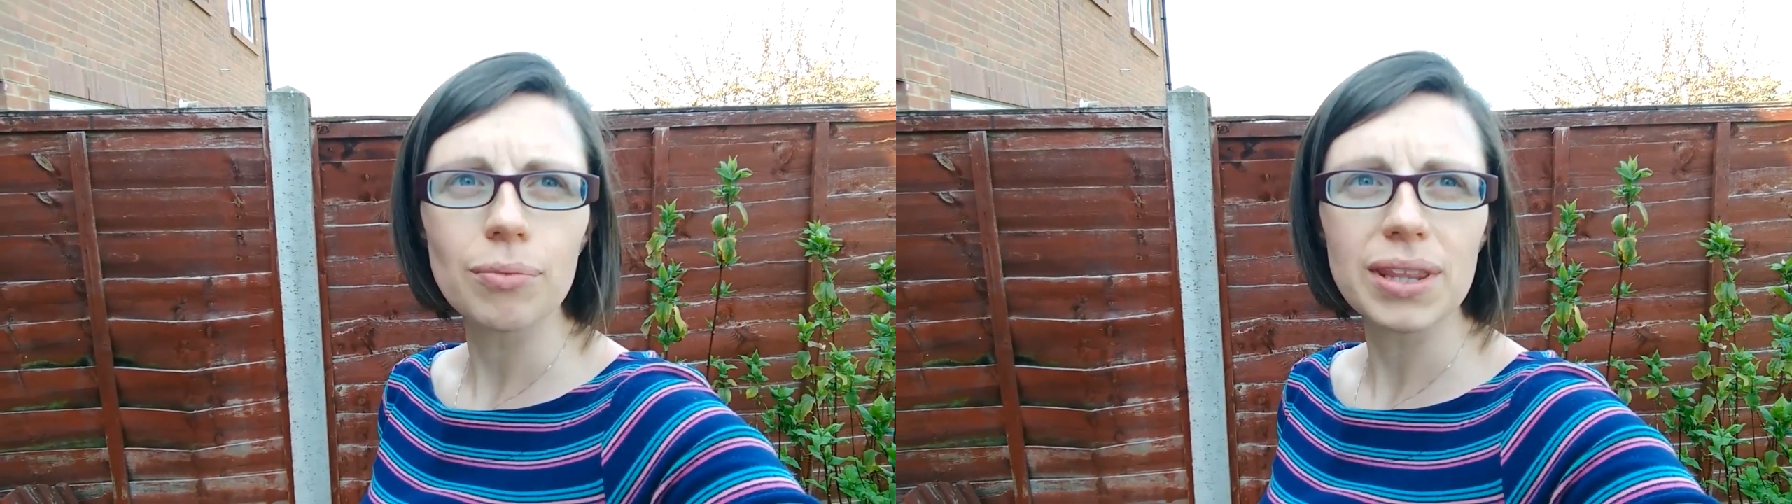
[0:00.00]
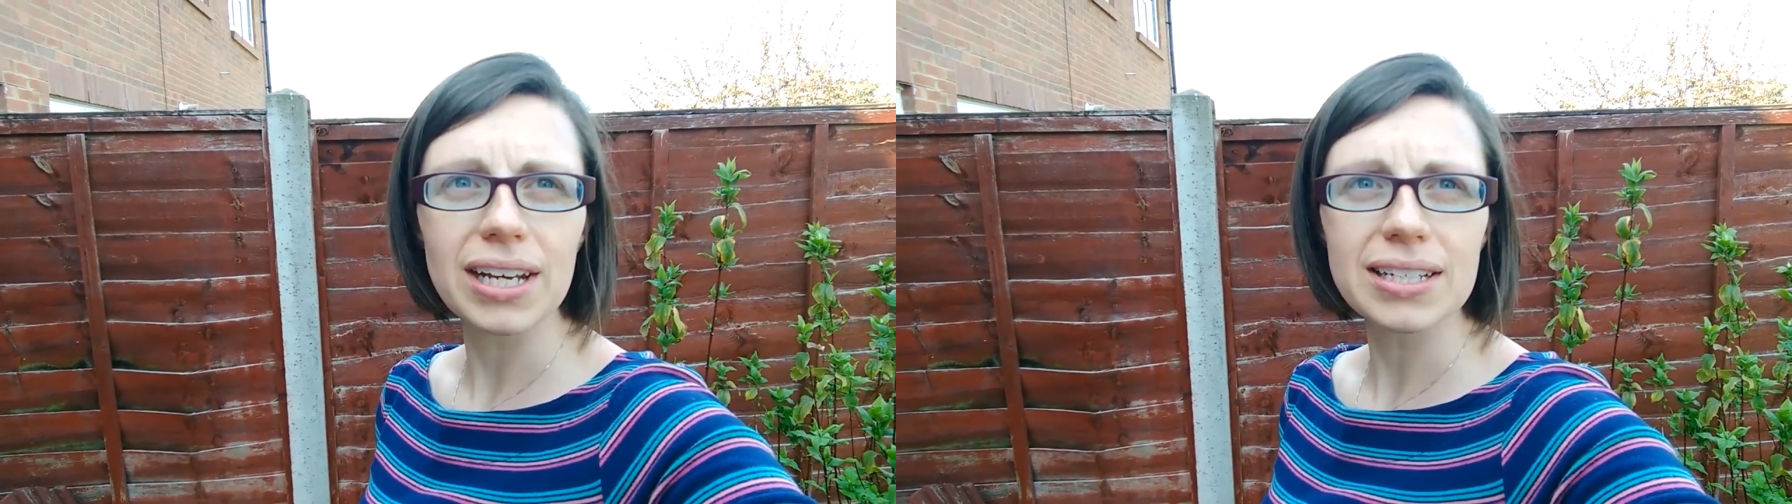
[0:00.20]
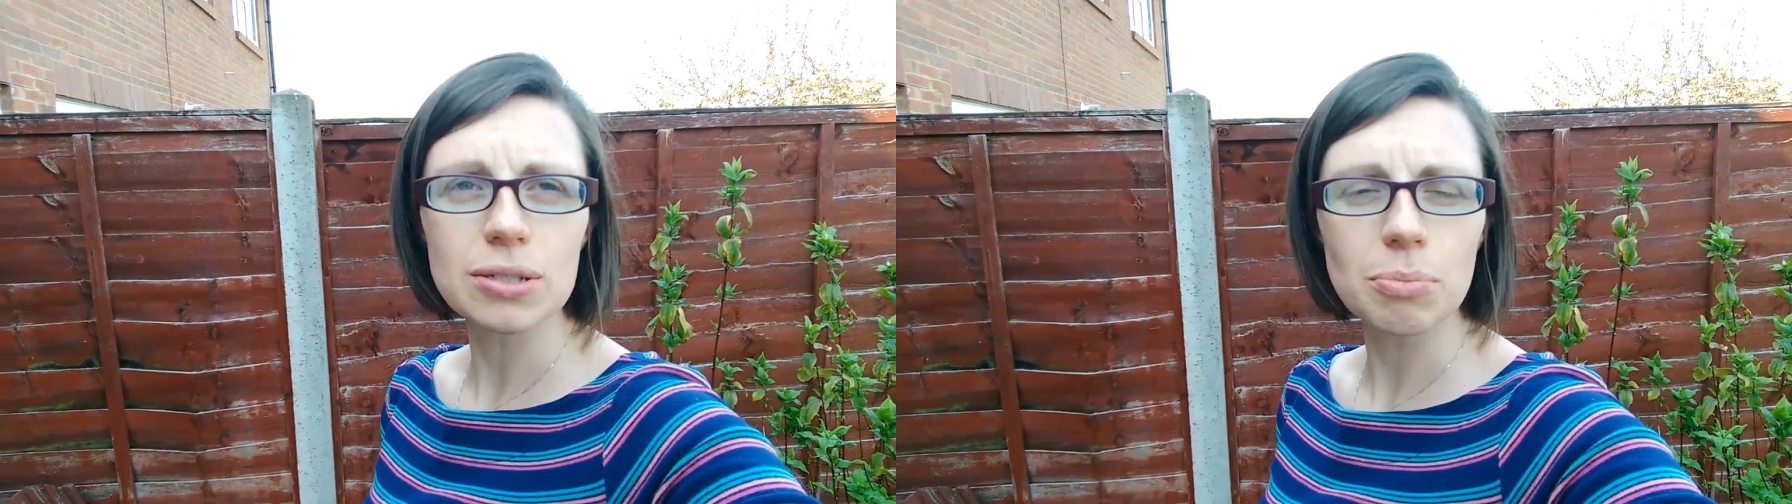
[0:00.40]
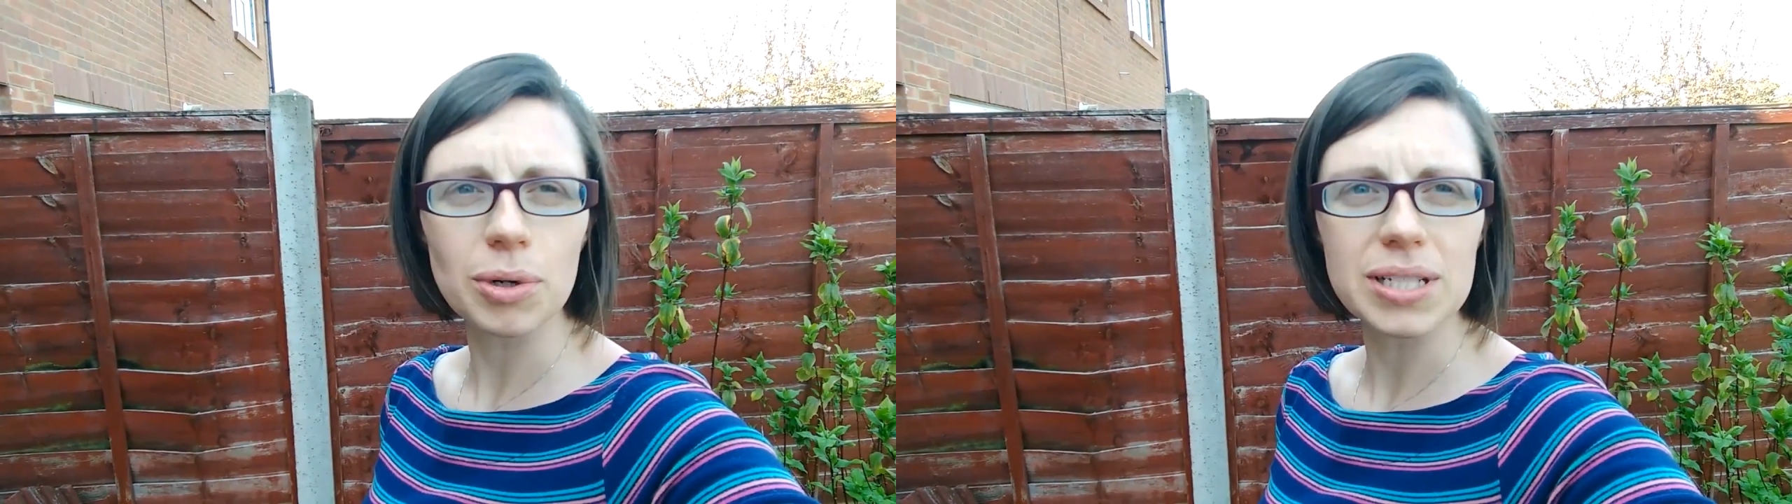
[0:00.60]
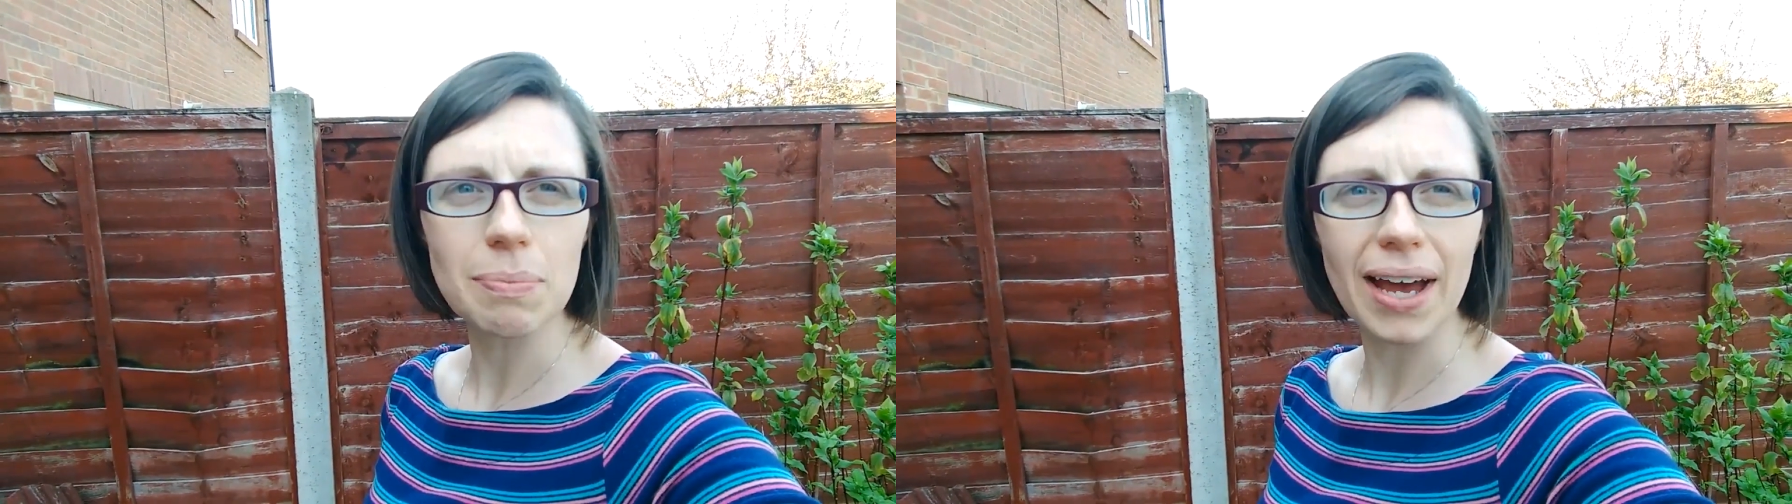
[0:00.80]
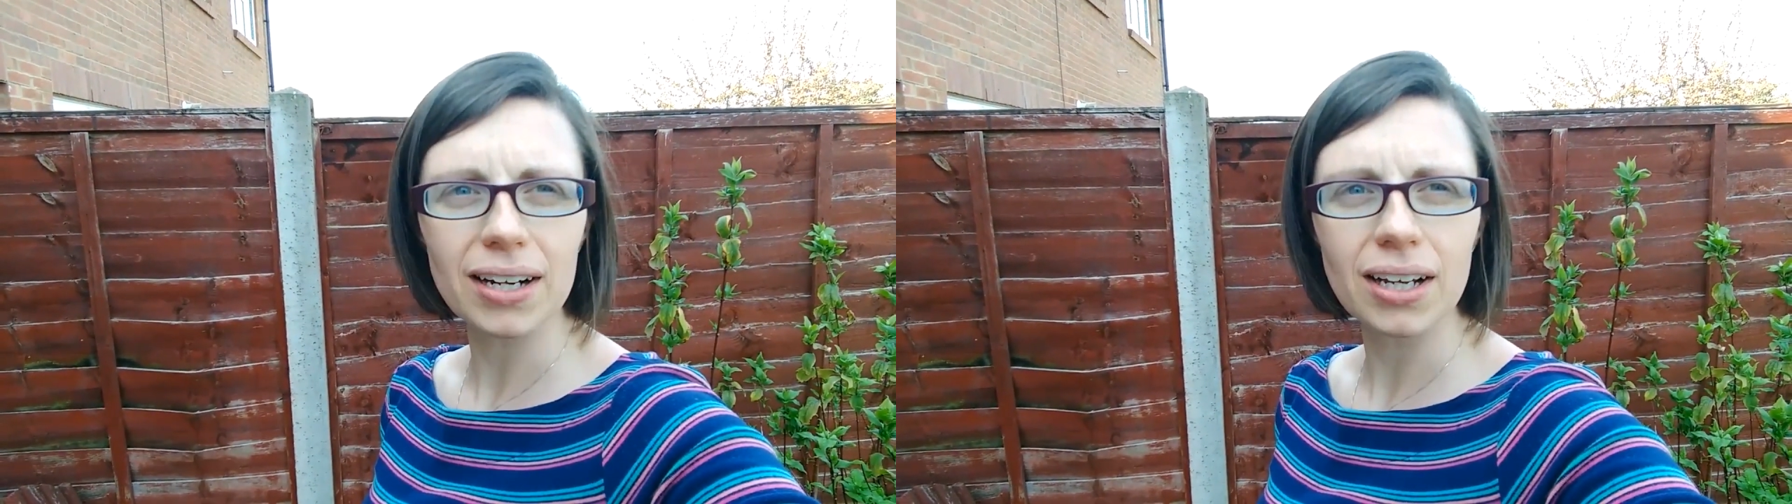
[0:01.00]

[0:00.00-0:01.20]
with a little boy's packed